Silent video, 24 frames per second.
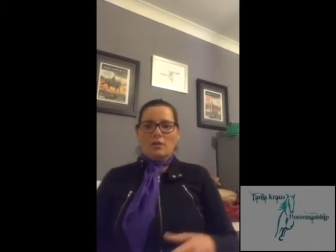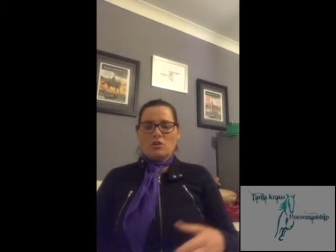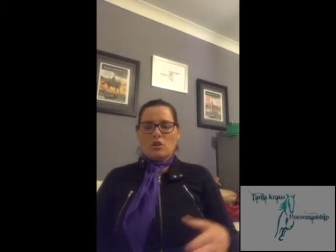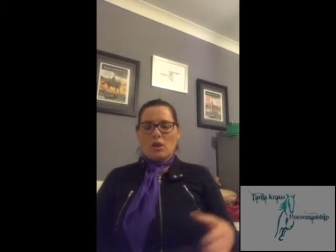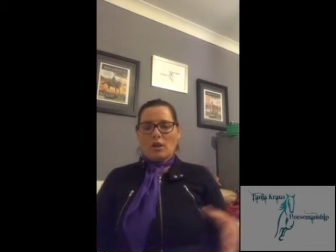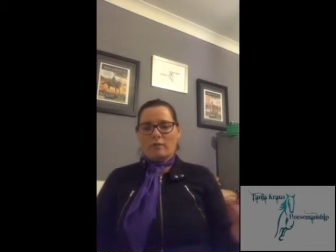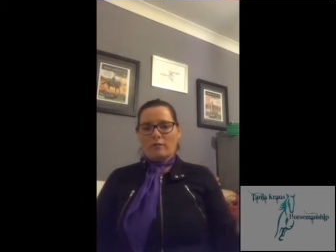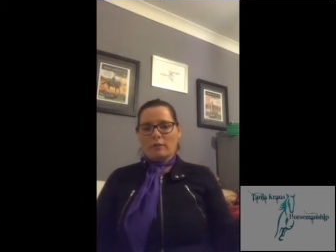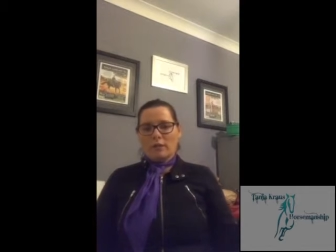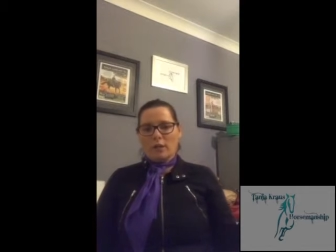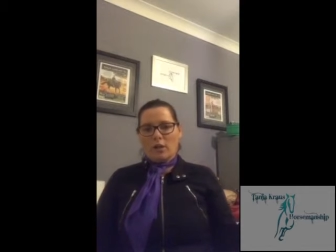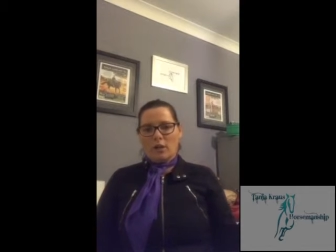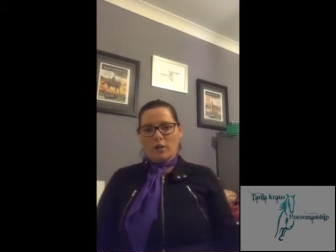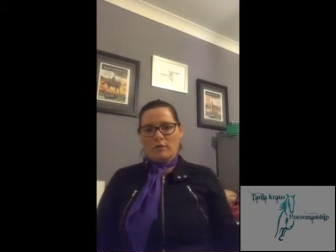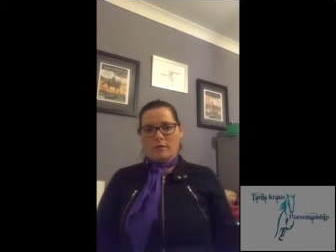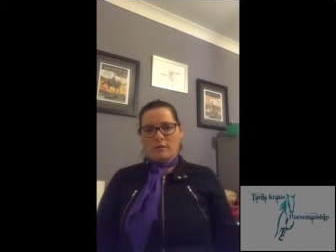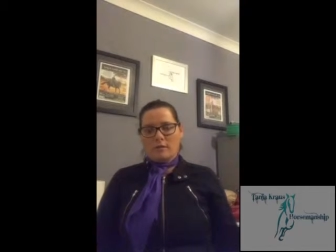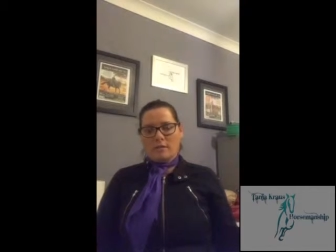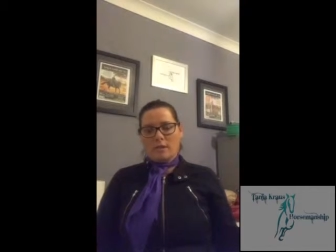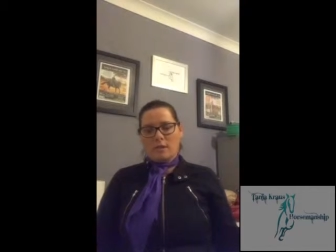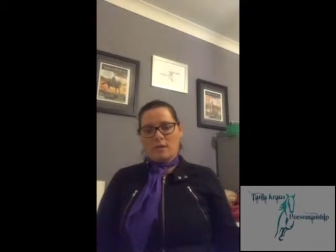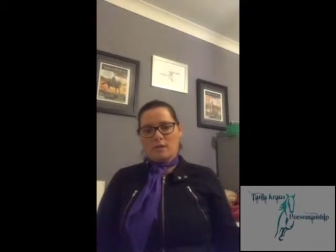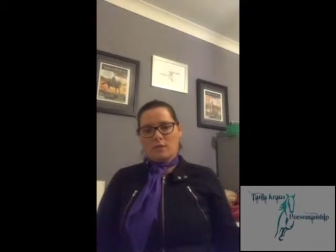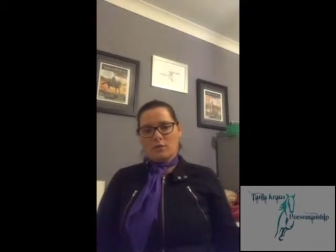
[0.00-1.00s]
traveling
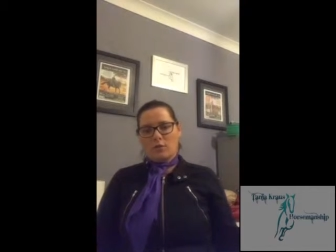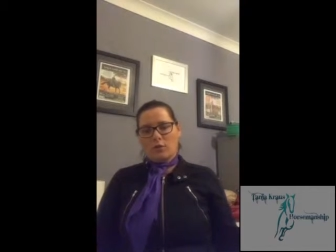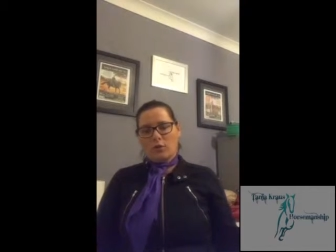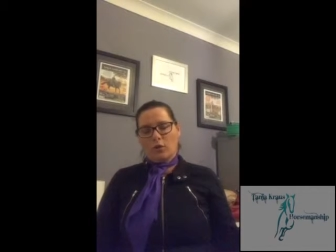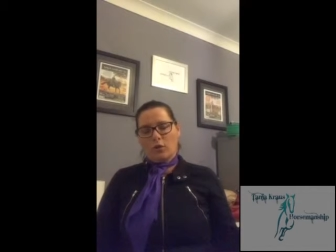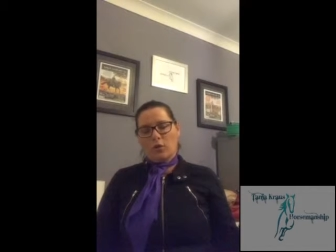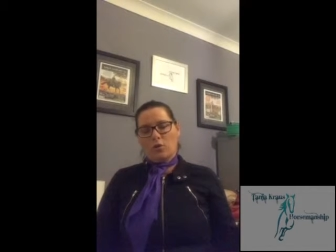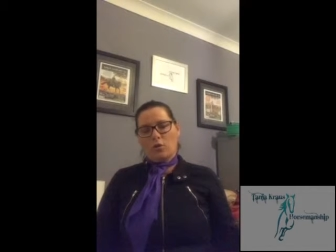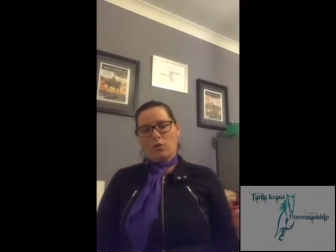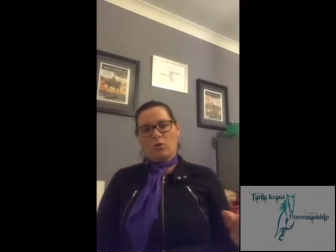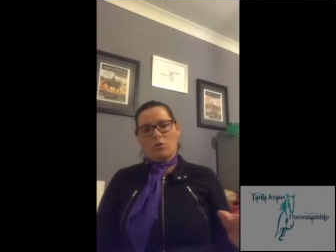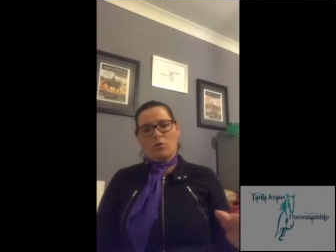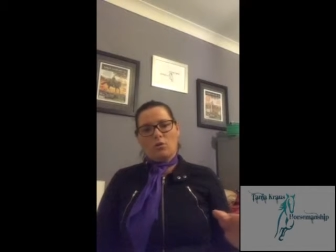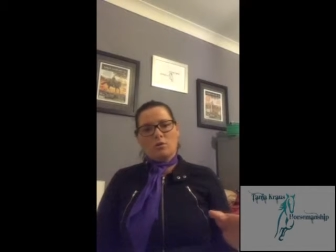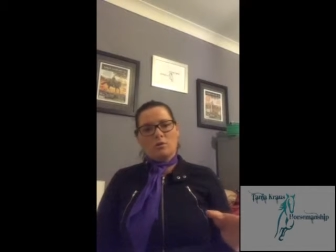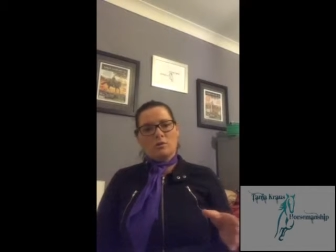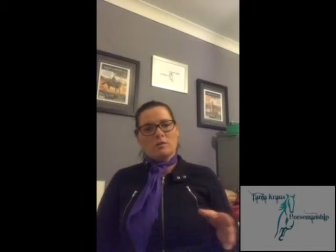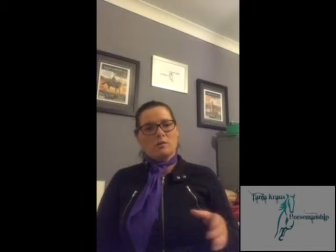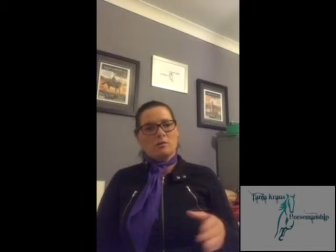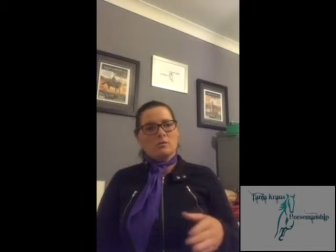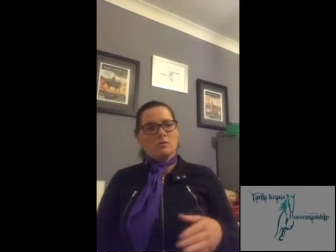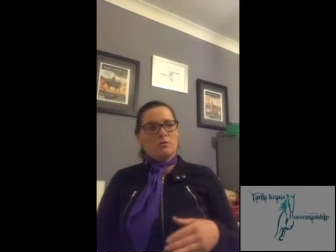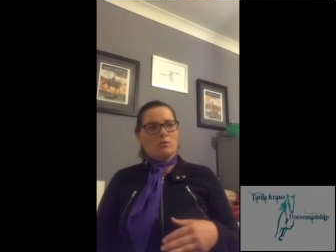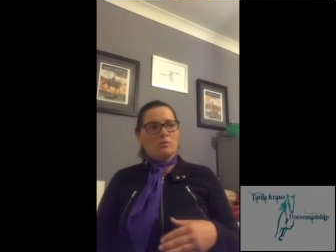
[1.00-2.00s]
overseas for a
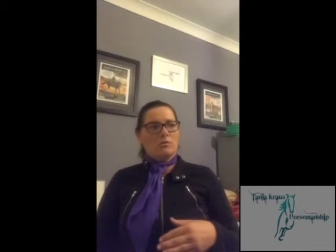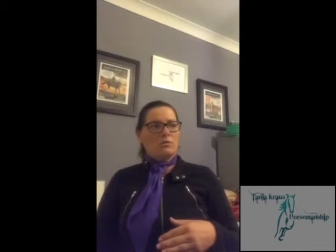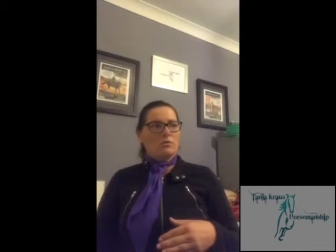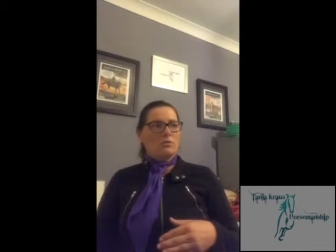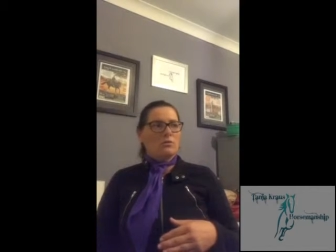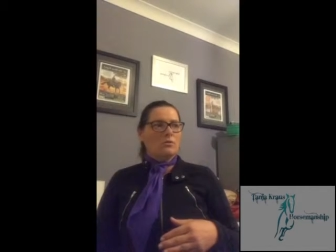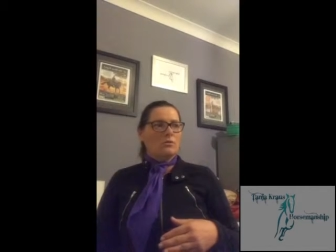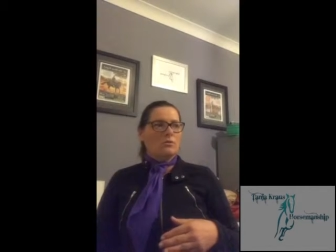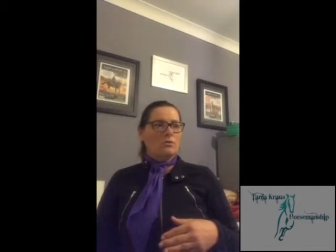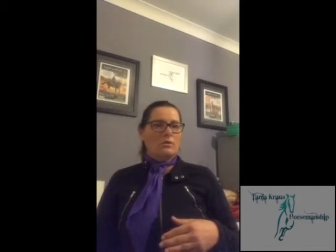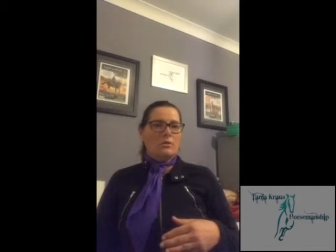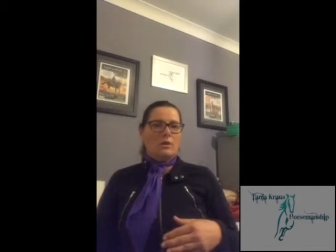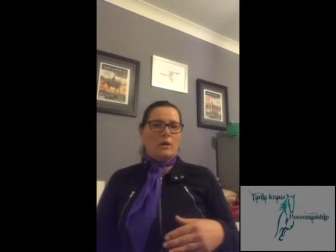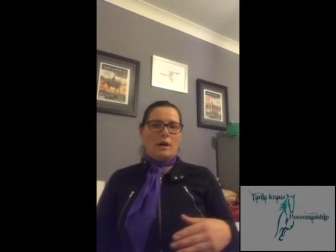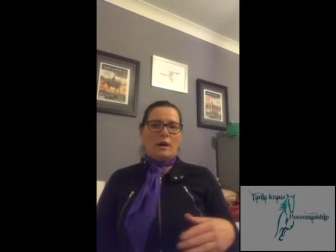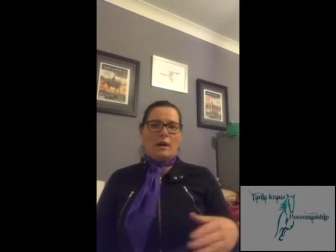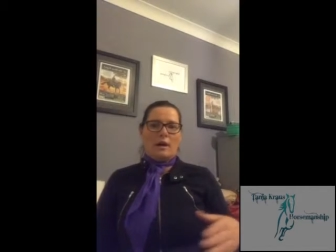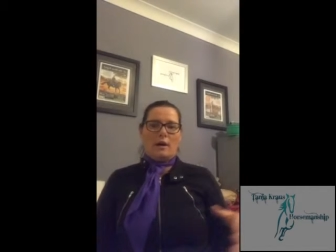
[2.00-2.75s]
course, or